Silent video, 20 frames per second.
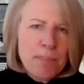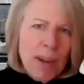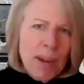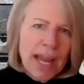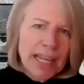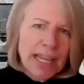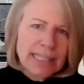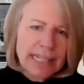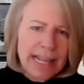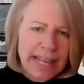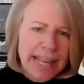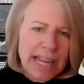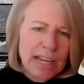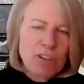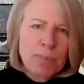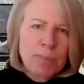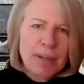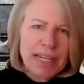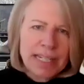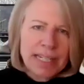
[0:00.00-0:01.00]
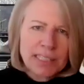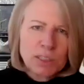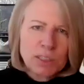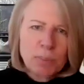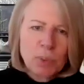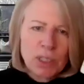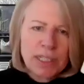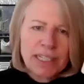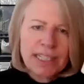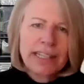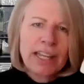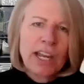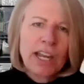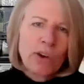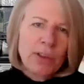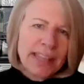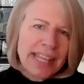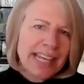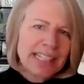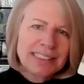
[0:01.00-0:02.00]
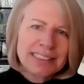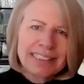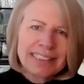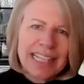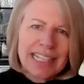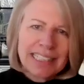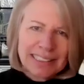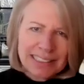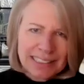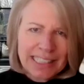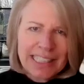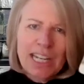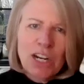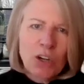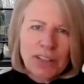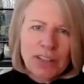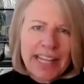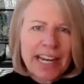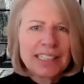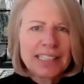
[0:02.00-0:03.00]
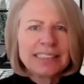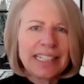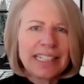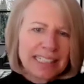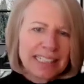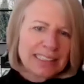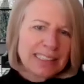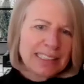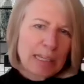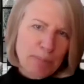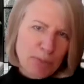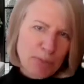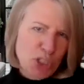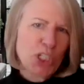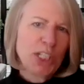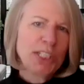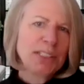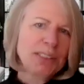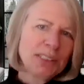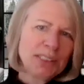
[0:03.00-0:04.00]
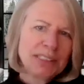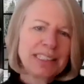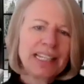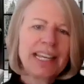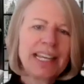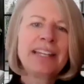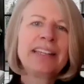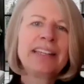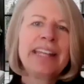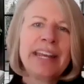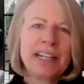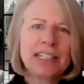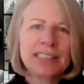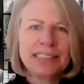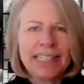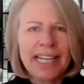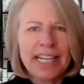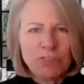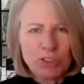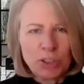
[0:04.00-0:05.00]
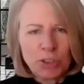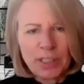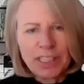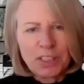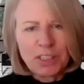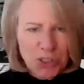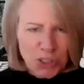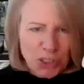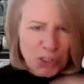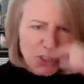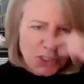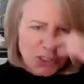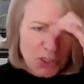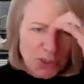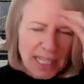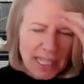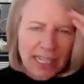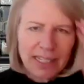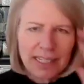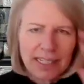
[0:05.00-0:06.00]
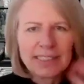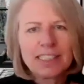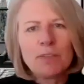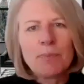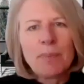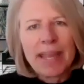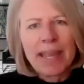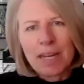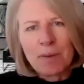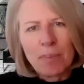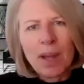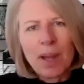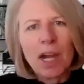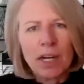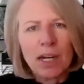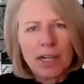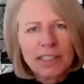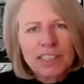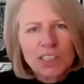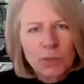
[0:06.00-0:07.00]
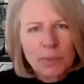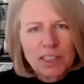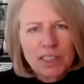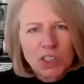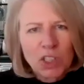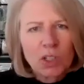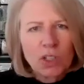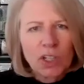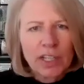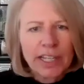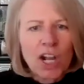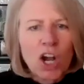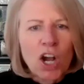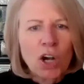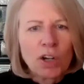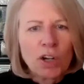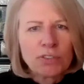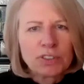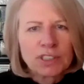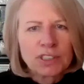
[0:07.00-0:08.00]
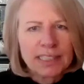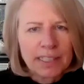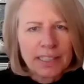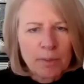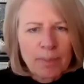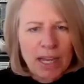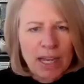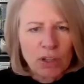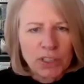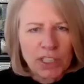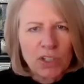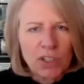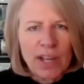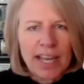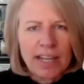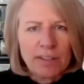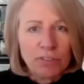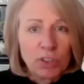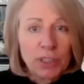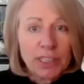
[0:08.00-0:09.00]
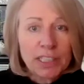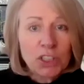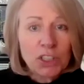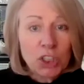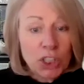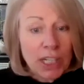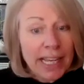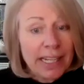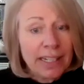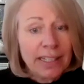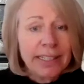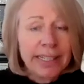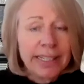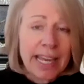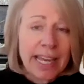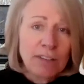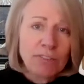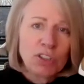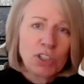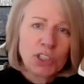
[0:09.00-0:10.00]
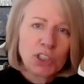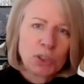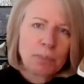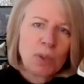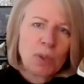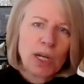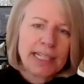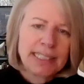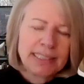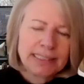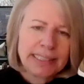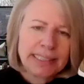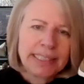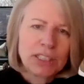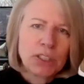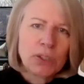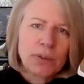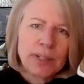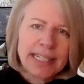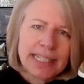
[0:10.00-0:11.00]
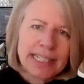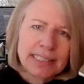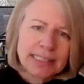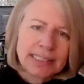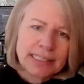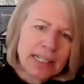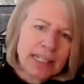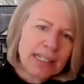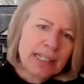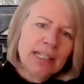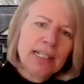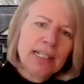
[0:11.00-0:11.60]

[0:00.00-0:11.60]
part is like everybody is putting their own, there's exceptions and there's average. So that is the main part. So we're talking often about, average, and the average price increase,